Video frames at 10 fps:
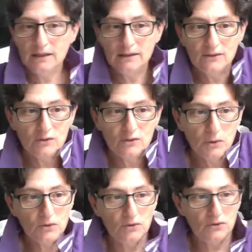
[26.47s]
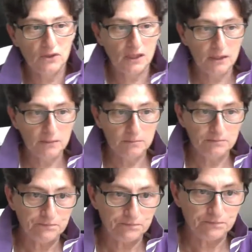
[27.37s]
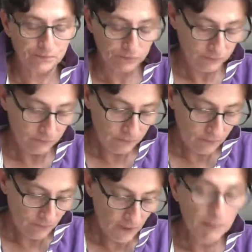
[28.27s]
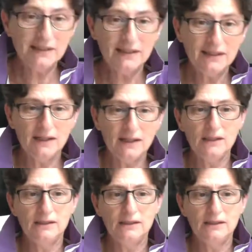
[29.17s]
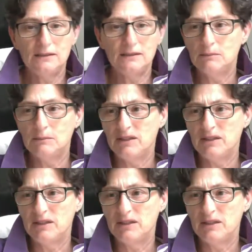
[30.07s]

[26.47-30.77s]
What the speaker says: in this post today, but I'm a bit late.